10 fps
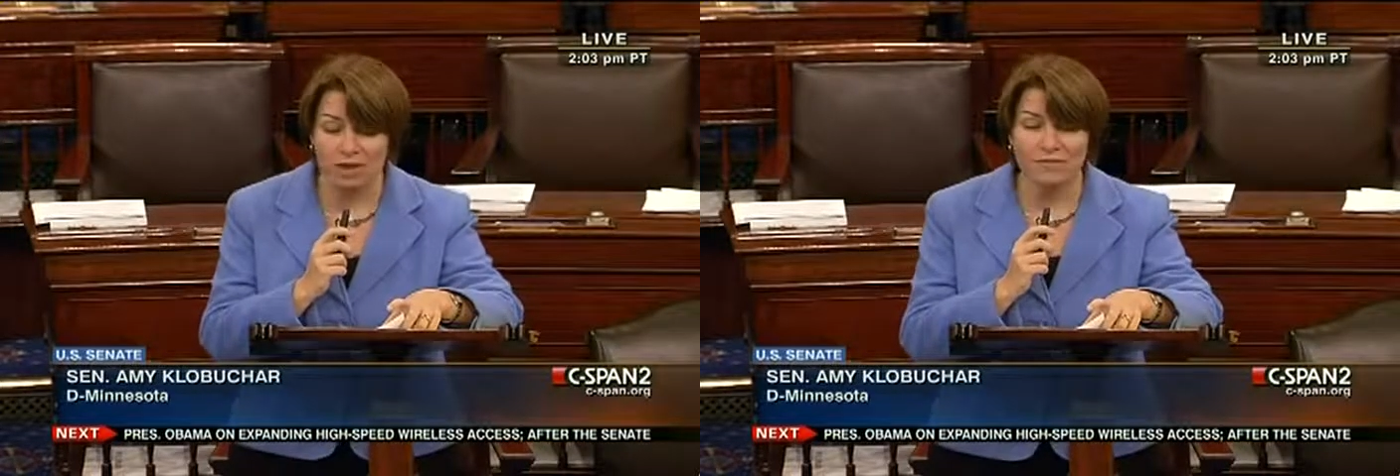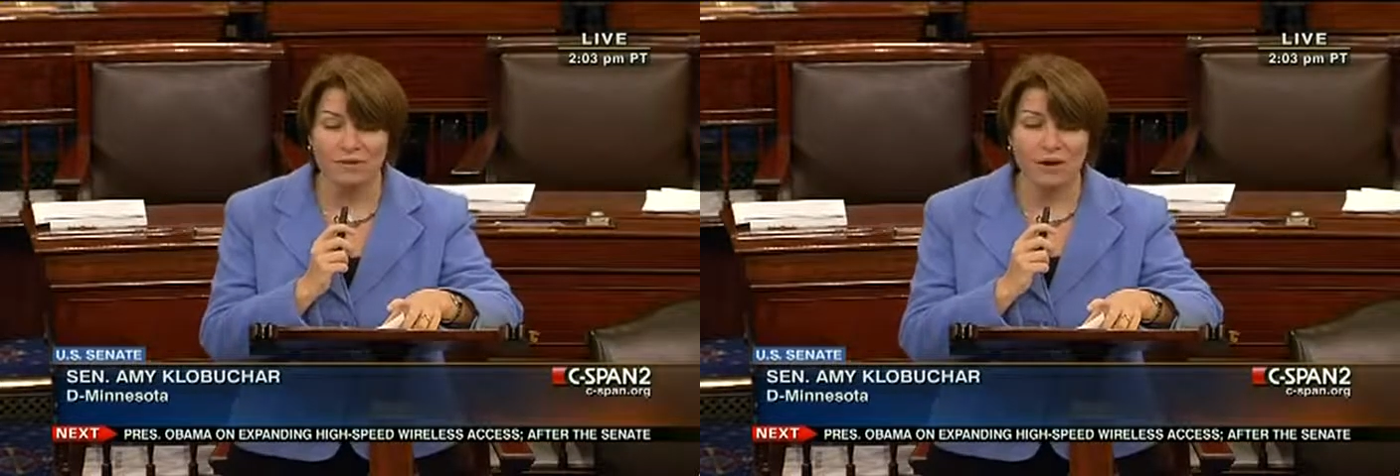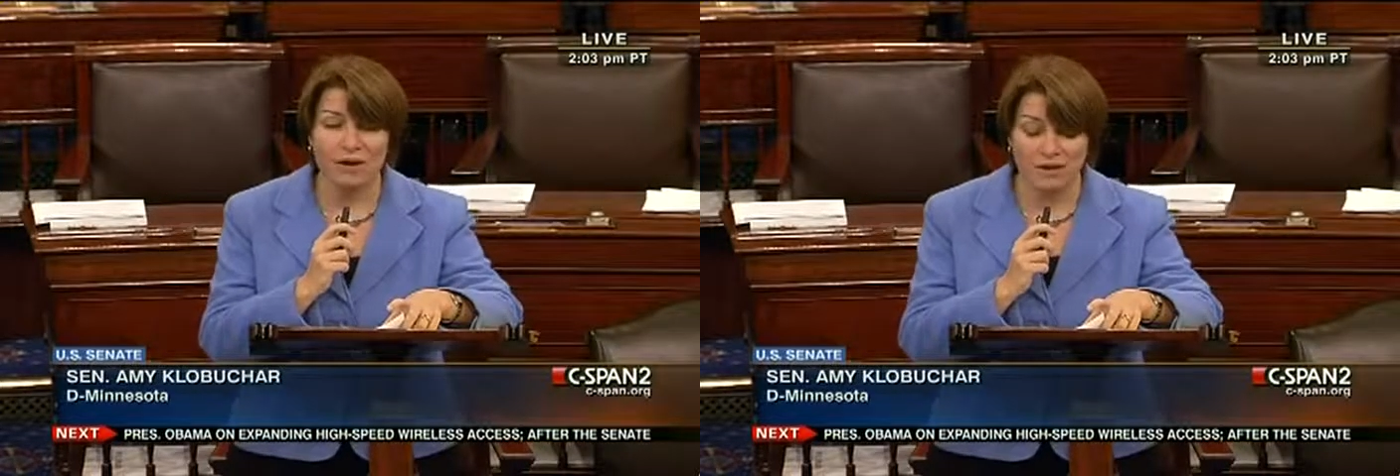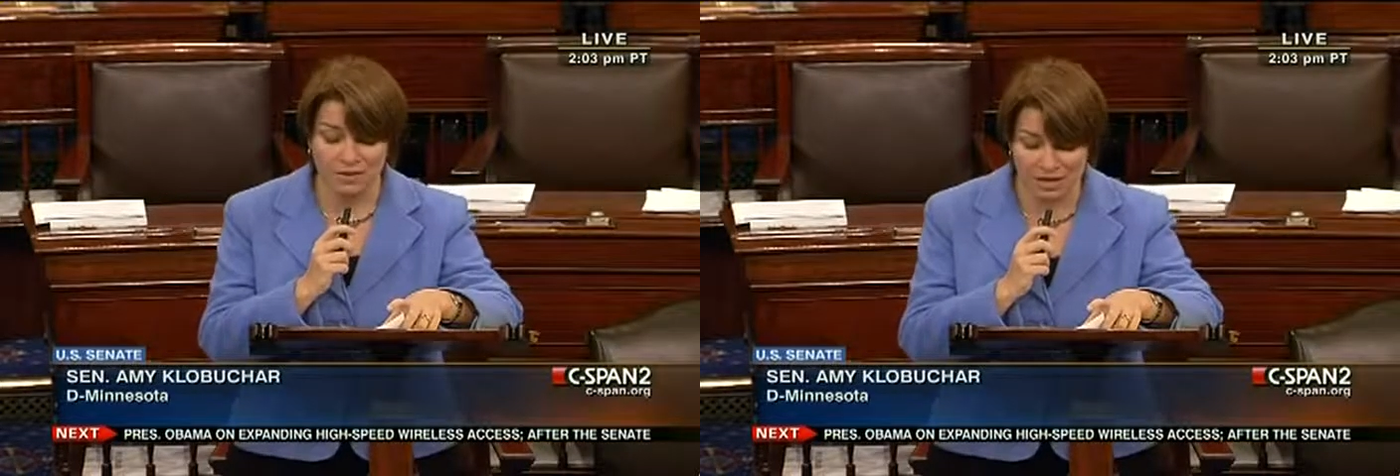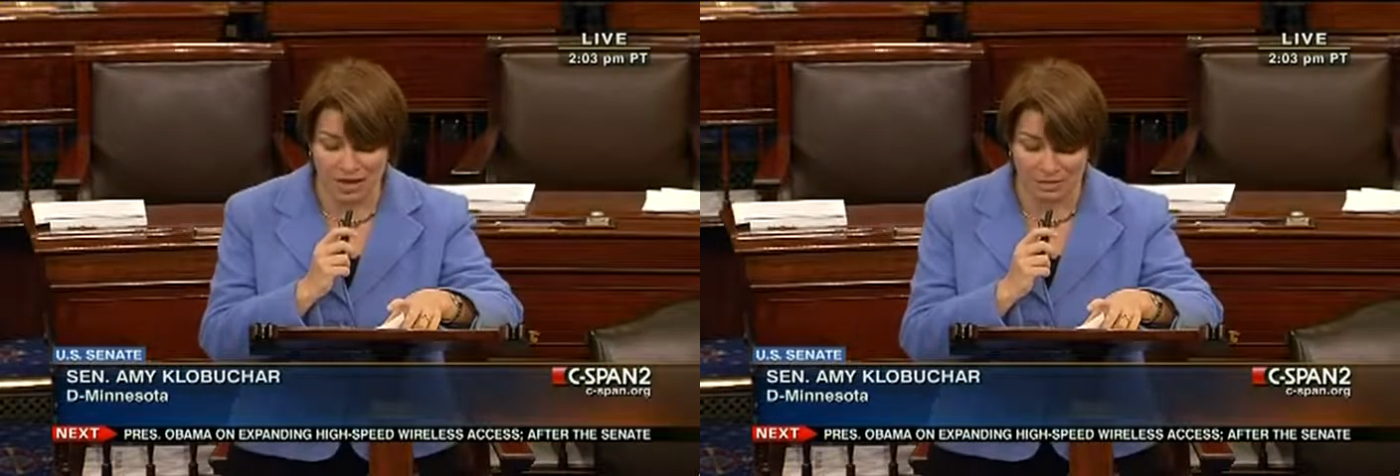for any of the
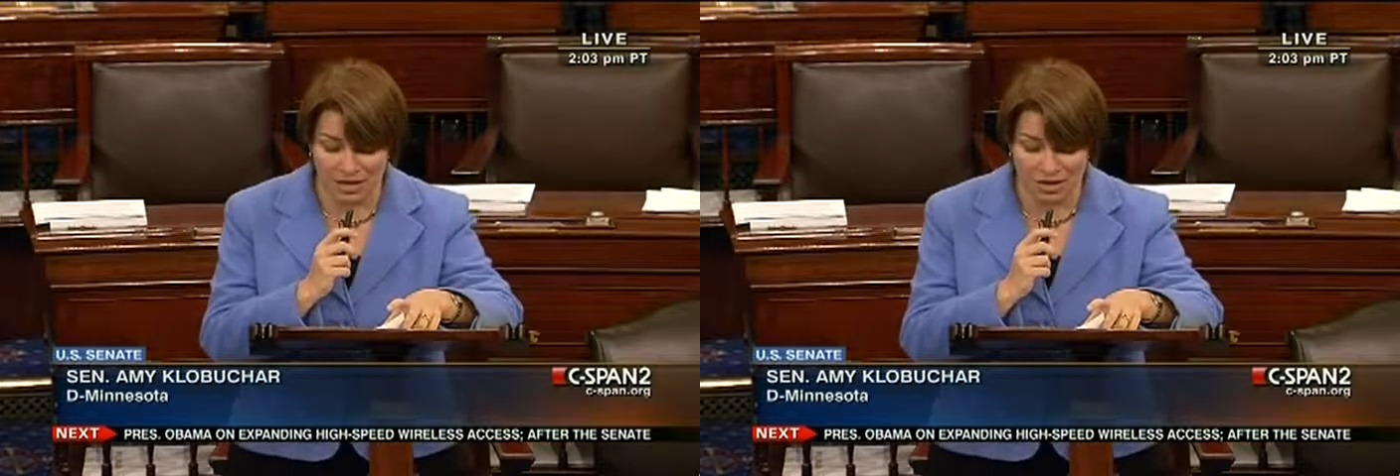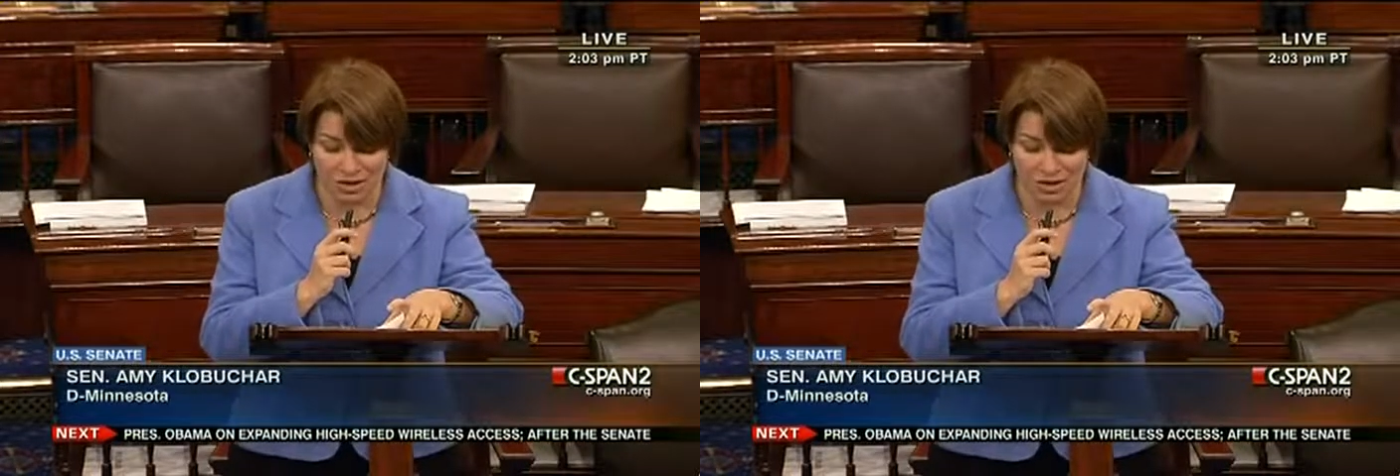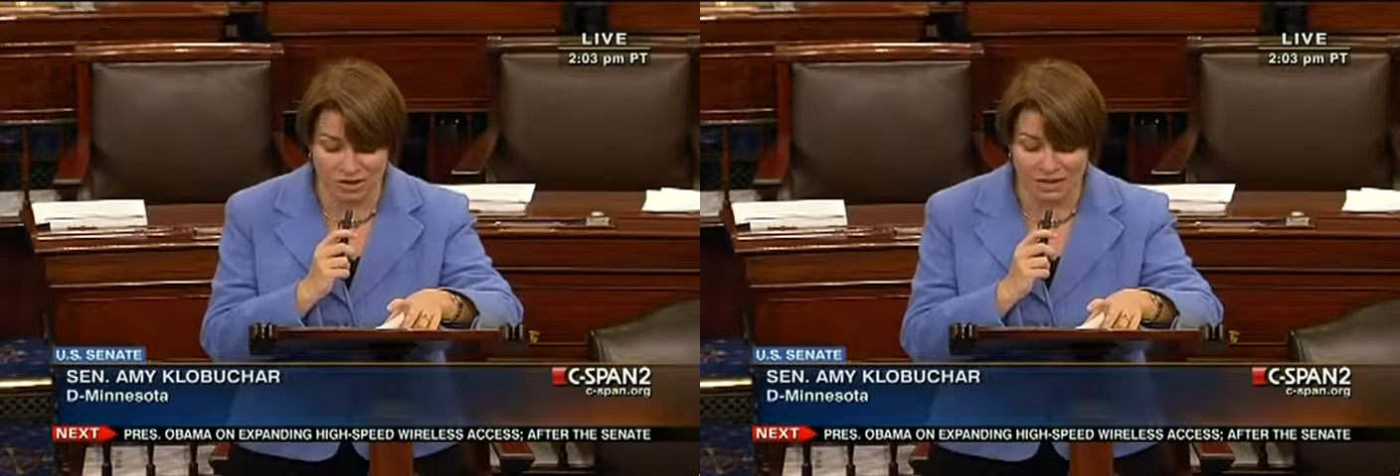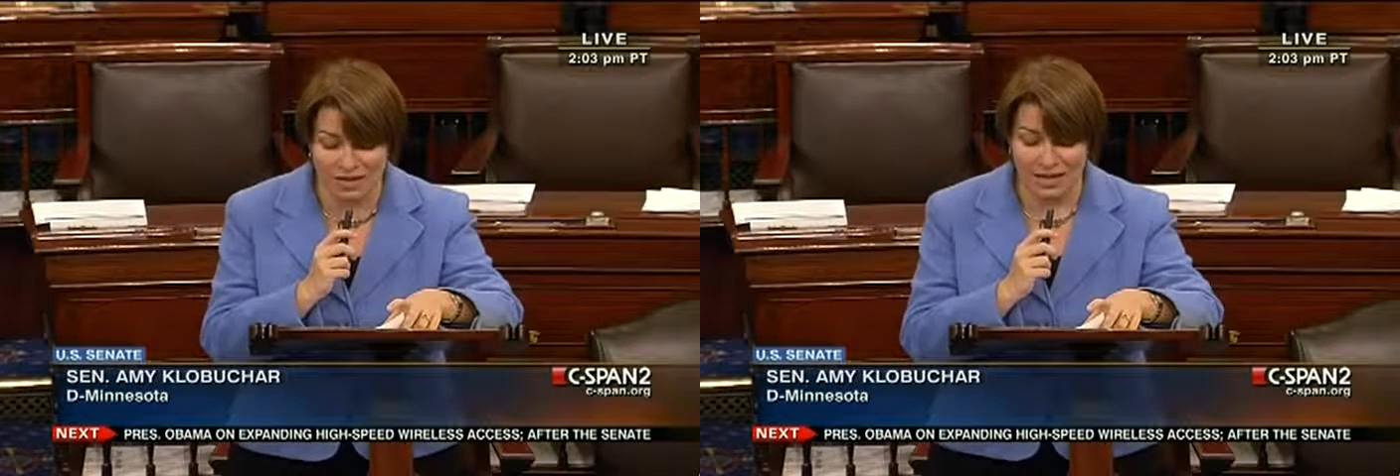nominations,